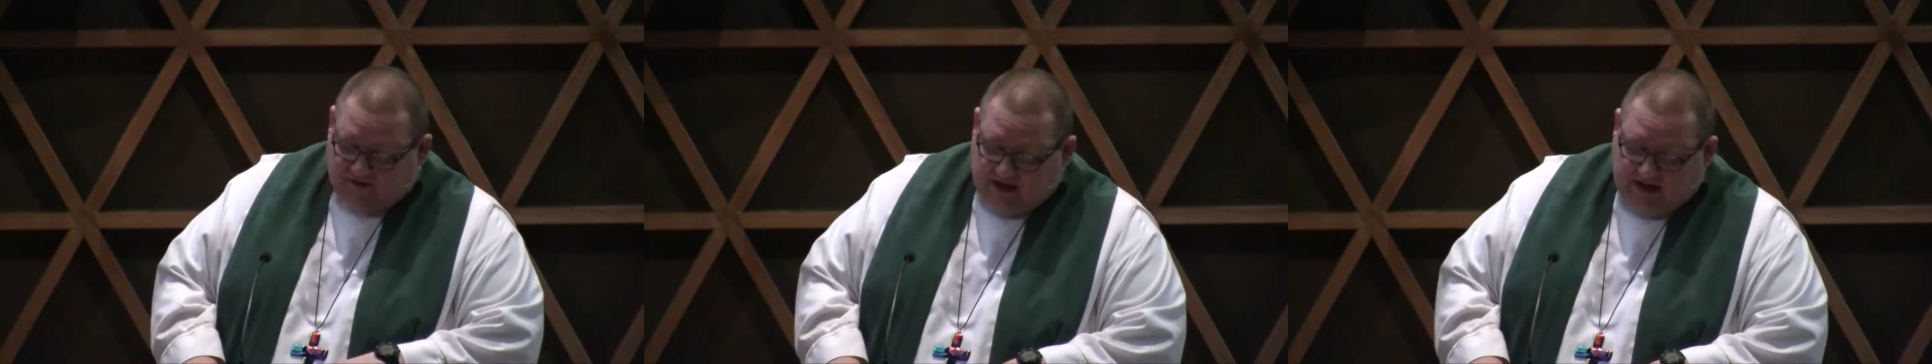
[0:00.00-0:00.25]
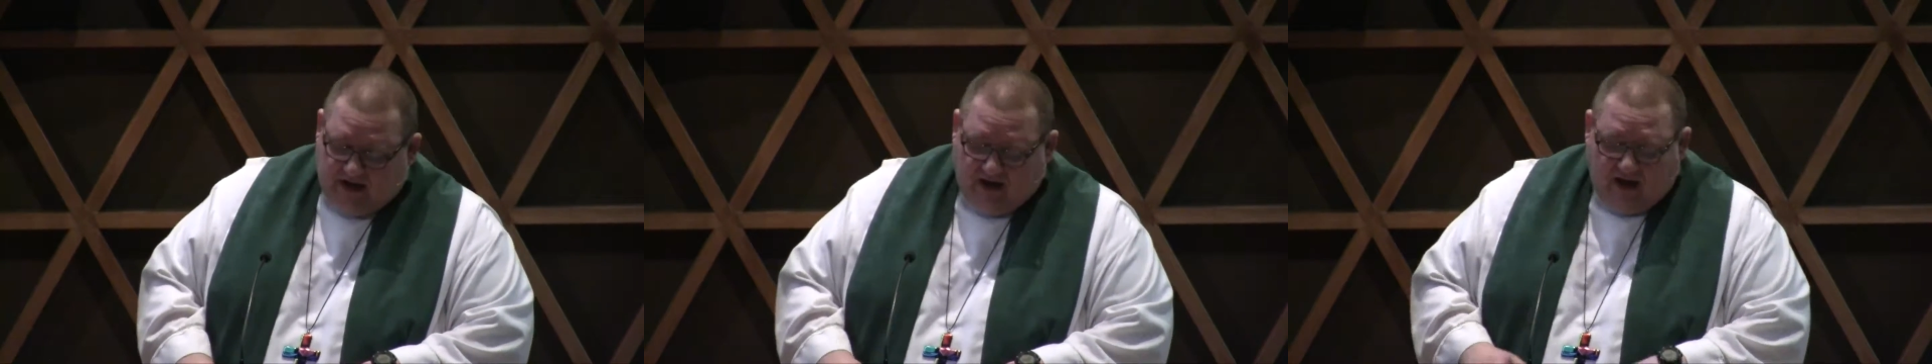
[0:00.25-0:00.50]

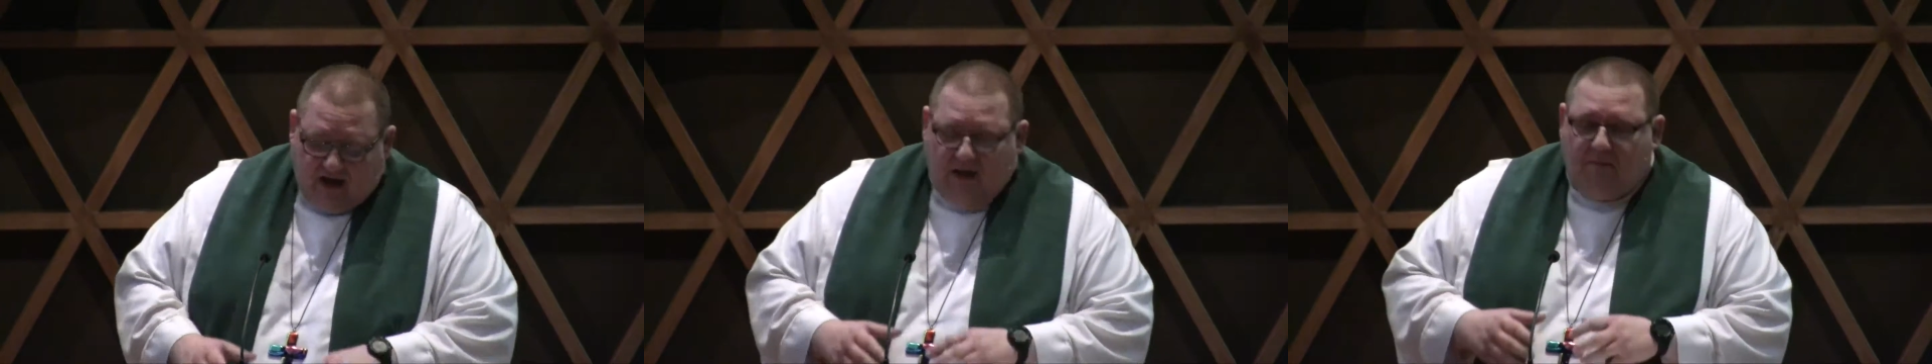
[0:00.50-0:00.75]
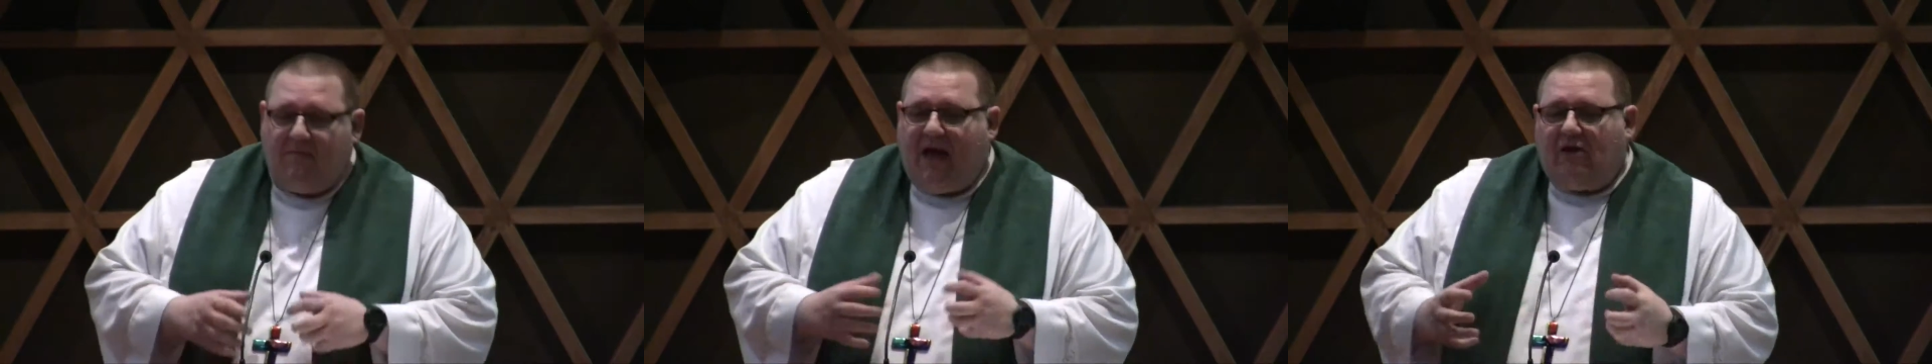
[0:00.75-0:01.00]
It
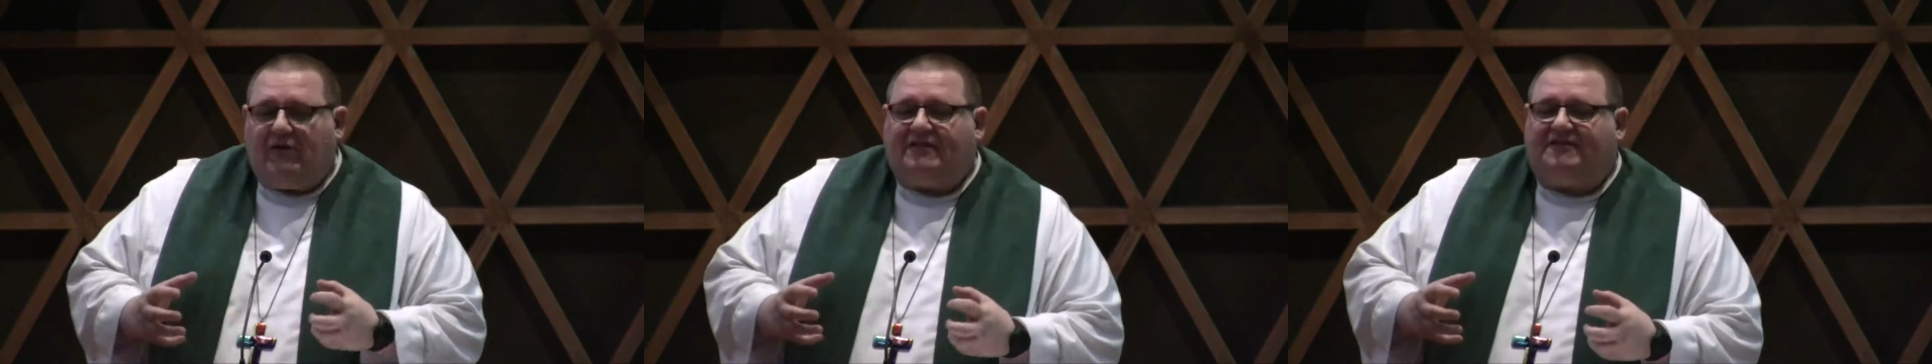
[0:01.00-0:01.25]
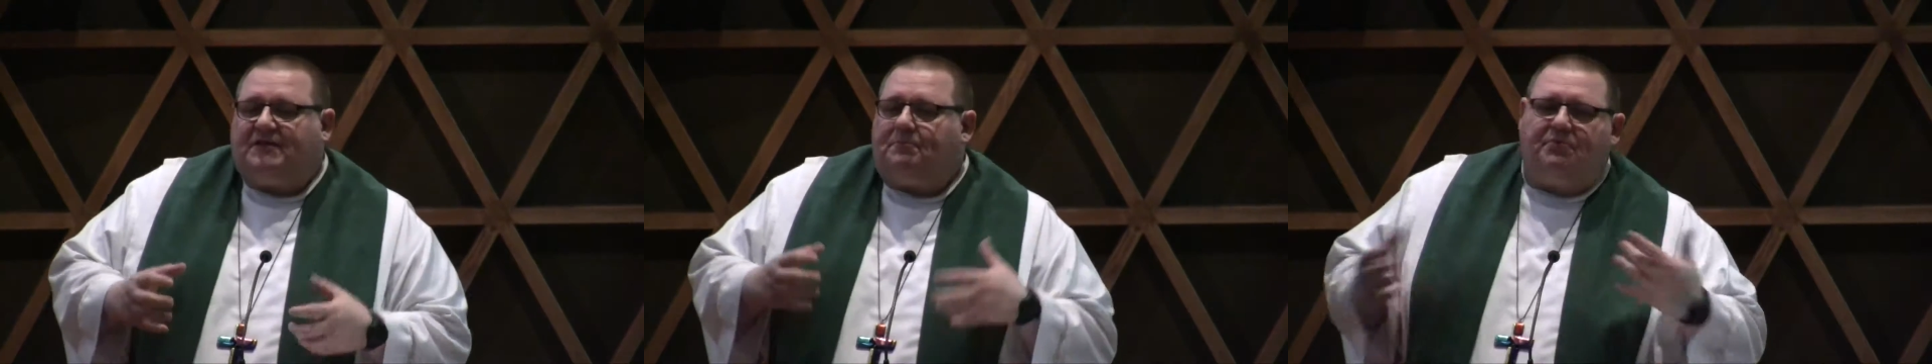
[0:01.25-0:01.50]

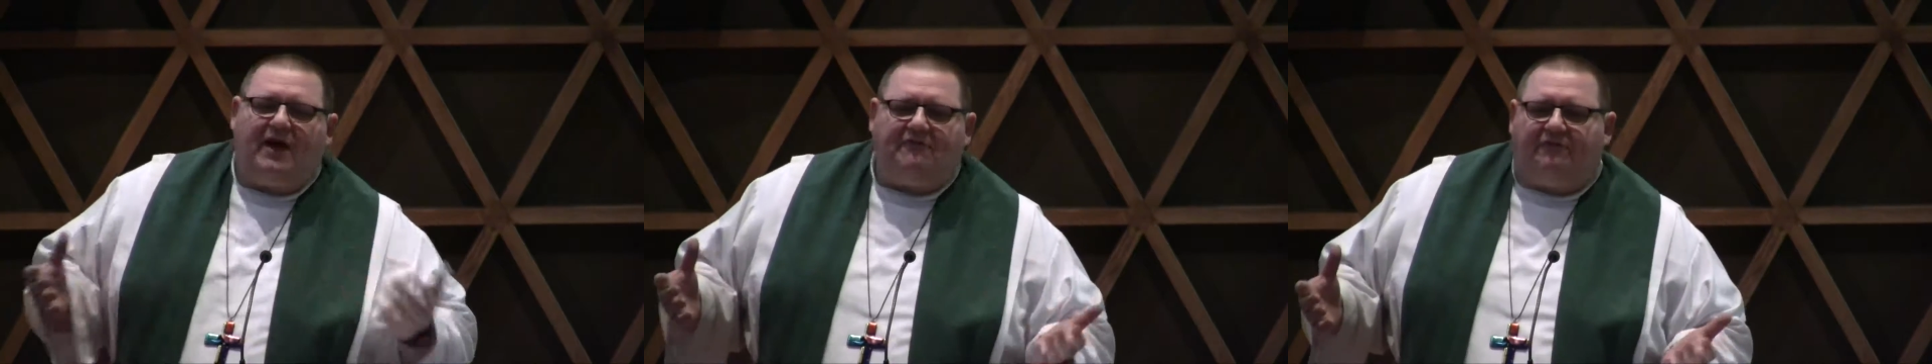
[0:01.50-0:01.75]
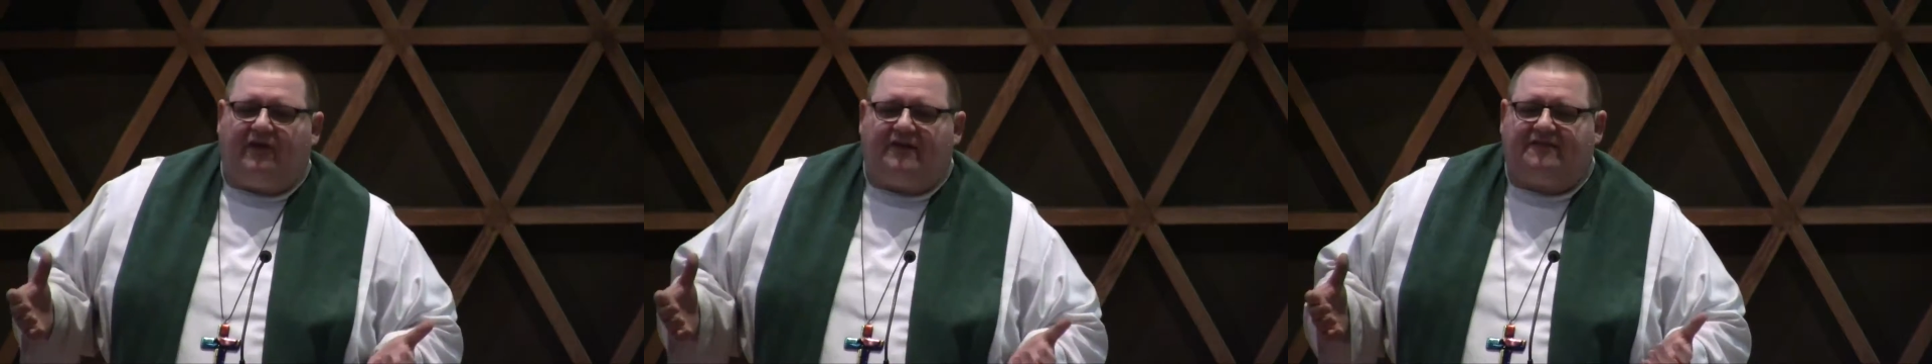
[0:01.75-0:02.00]
merits the
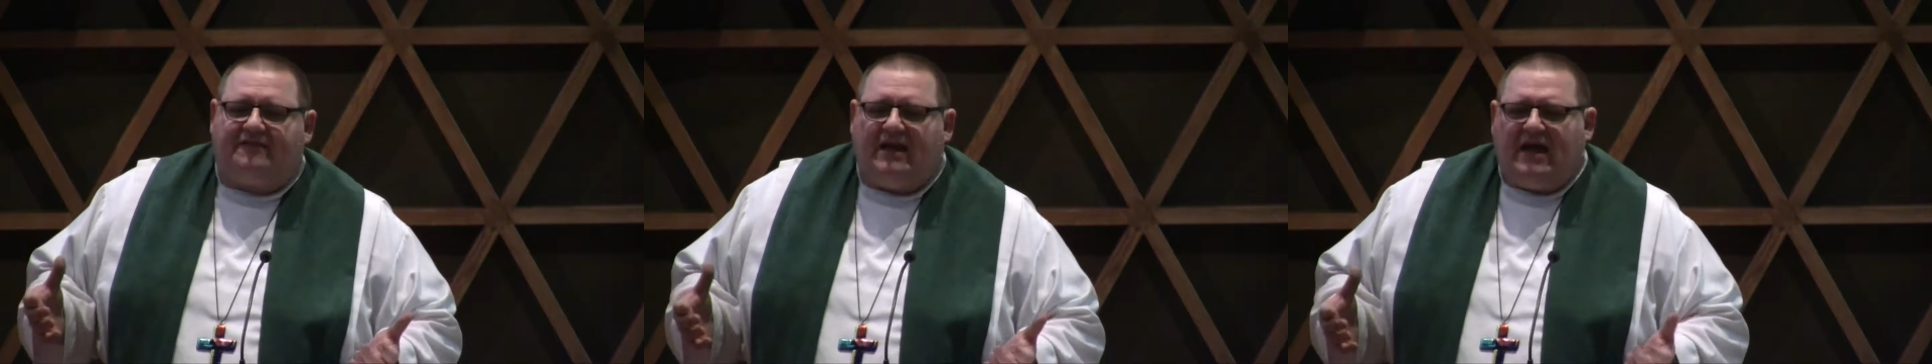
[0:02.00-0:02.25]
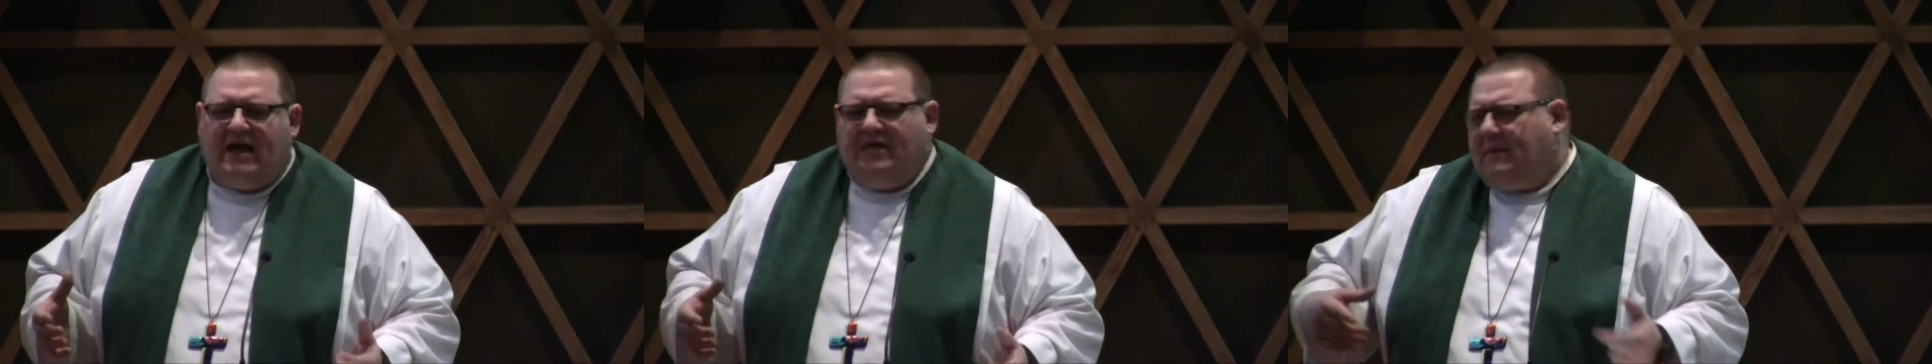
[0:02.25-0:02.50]
preface.
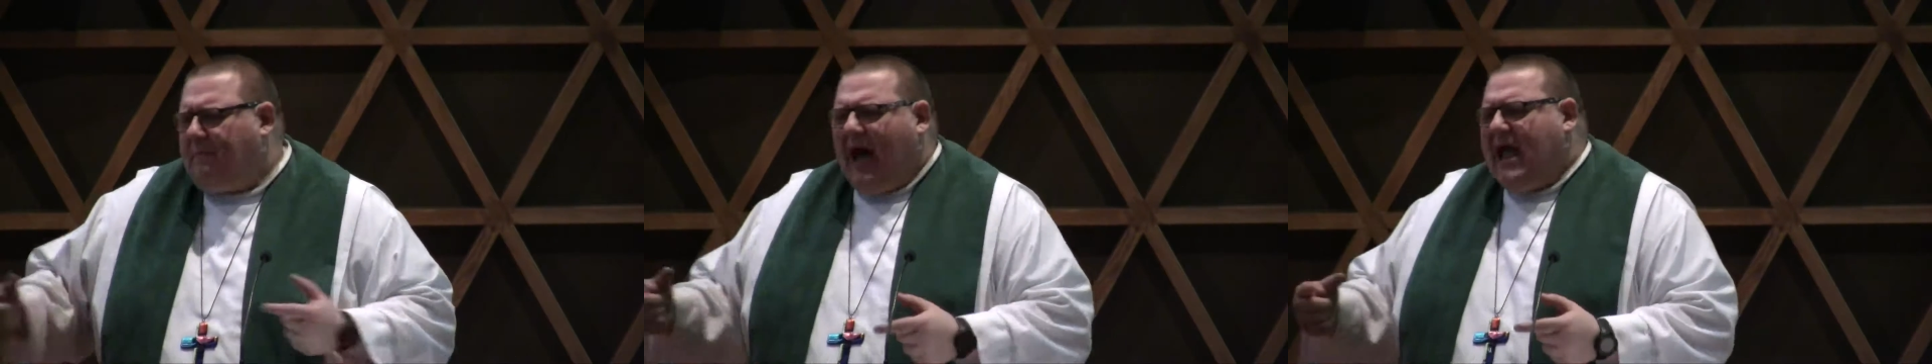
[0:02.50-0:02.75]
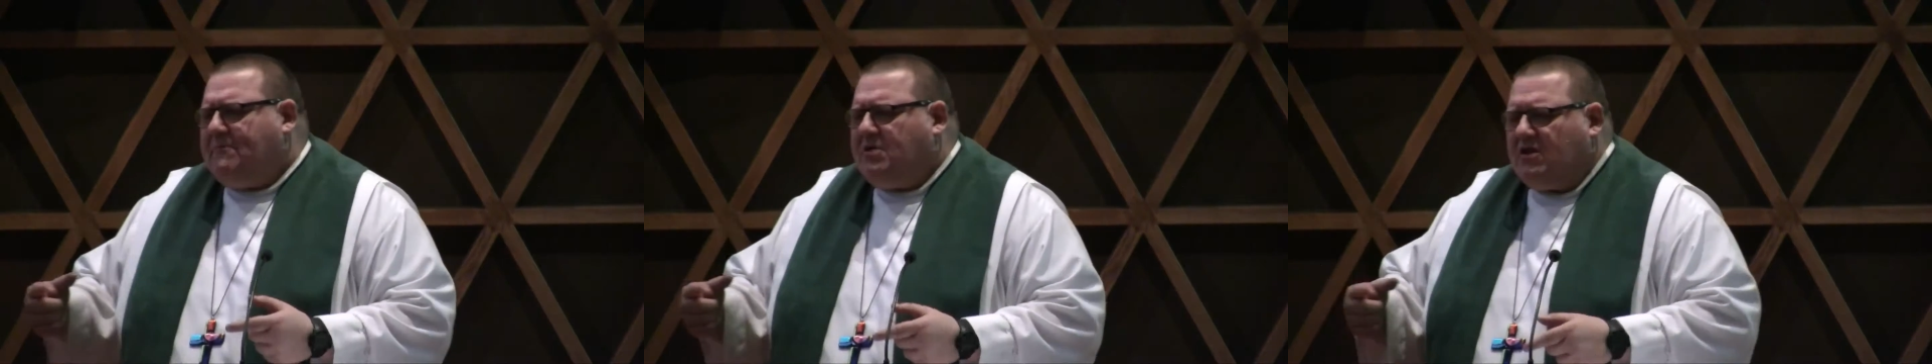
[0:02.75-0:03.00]
The
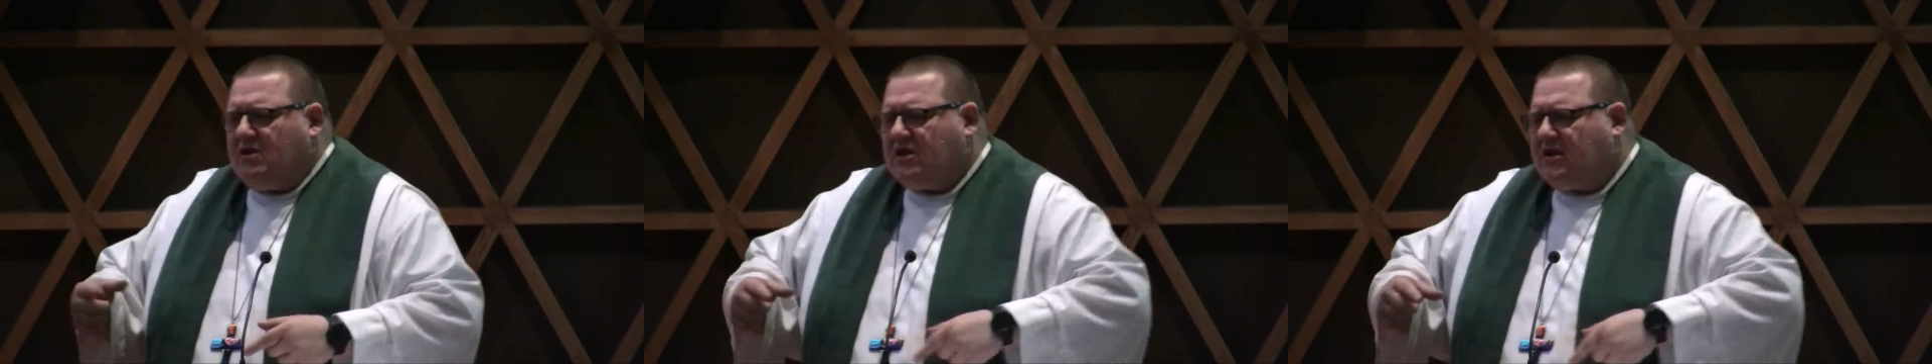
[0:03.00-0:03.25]
Bible